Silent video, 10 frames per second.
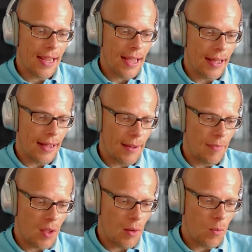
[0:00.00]

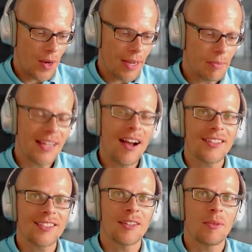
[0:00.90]
when I'm being
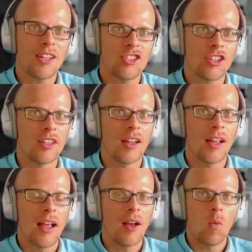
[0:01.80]
asked the question,
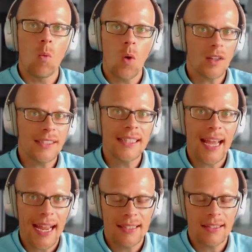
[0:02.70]
what
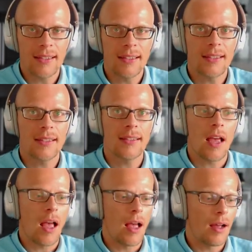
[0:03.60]
cases
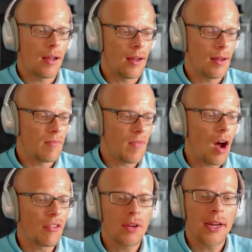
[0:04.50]
are
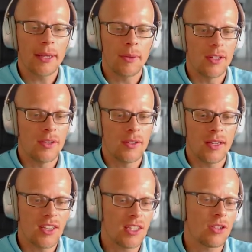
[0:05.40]
frequent in
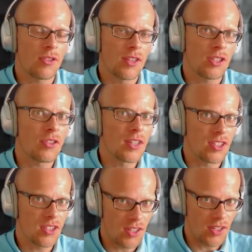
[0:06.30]
this or this or this
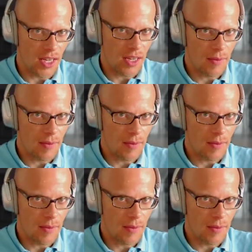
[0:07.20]
city?